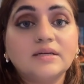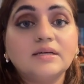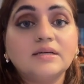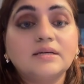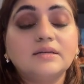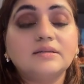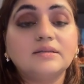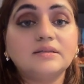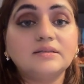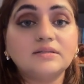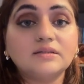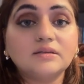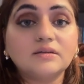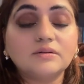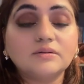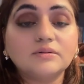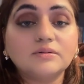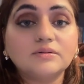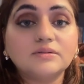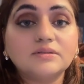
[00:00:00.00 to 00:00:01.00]
This
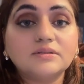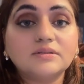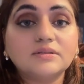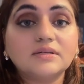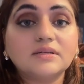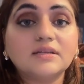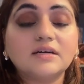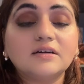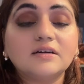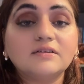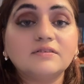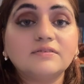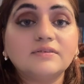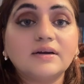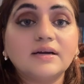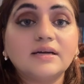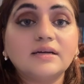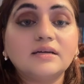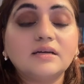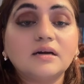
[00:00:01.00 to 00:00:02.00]
includes
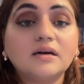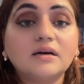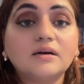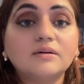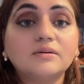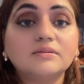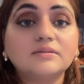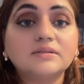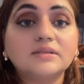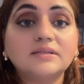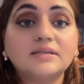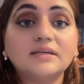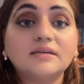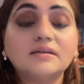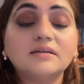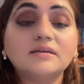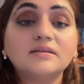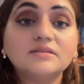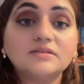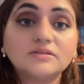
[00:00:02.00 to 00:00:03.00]
clarifying how the
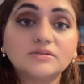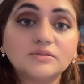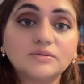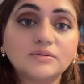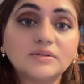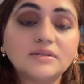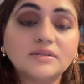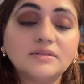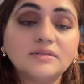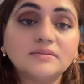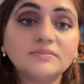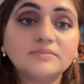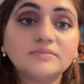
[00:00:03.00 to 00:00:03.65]
data is stored,